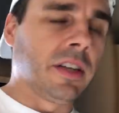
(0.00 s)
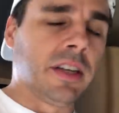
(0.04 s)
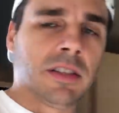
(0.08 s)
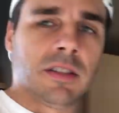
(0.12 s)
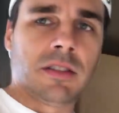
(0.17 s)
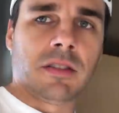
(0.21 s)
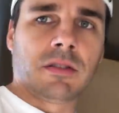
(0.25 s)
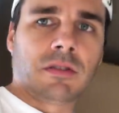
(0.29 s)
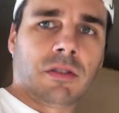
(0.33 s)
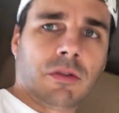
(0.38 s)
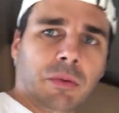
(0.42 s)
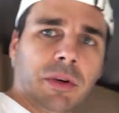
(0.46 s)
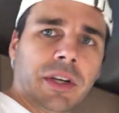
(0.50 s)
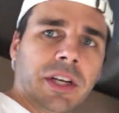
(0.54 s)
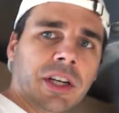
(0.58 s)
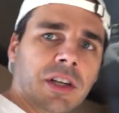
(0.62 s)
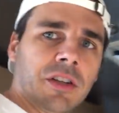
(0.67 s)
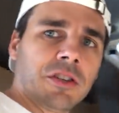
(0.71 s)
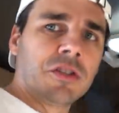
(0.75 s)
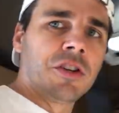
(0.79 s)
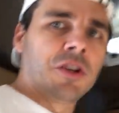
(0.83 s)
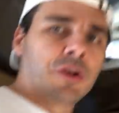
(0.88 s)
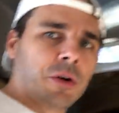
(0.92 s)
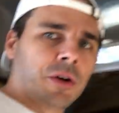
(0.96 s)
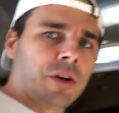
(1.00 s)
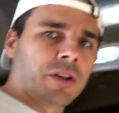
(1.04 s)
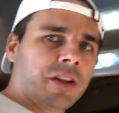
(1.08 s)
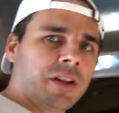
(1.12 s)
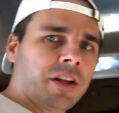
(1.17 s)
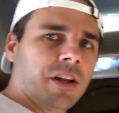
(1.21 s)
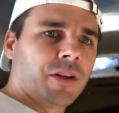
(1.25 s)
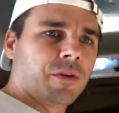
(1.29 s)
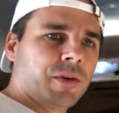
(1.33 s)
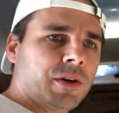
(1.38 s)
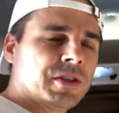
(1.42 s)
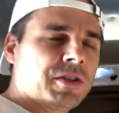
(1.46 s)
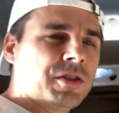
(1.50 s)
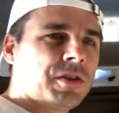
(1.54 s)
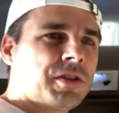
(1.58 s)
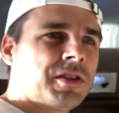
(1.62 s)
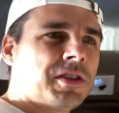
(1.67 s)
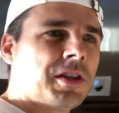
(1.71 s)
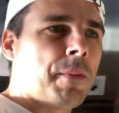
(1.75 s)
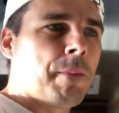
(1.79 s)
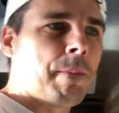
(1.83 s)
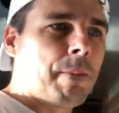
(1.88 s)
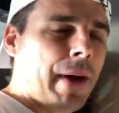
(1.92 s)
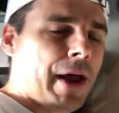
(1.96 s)
It's three years newer than the other one, so it's
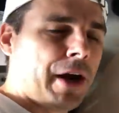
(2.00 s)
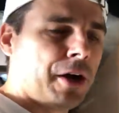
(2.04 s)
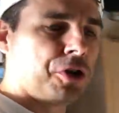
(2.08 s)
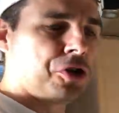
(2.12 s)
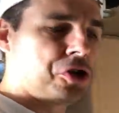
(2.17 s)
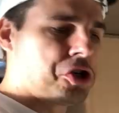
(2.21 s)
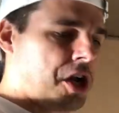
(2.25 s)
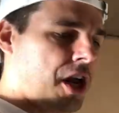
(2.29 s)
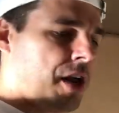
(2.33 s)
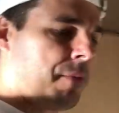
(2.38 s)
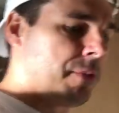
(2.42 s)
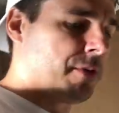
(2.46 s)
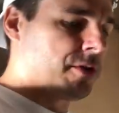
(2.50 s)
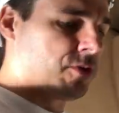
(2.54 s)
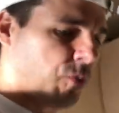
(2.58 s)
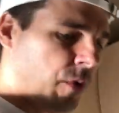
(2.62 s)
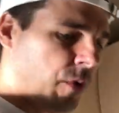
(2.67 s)
in better shape as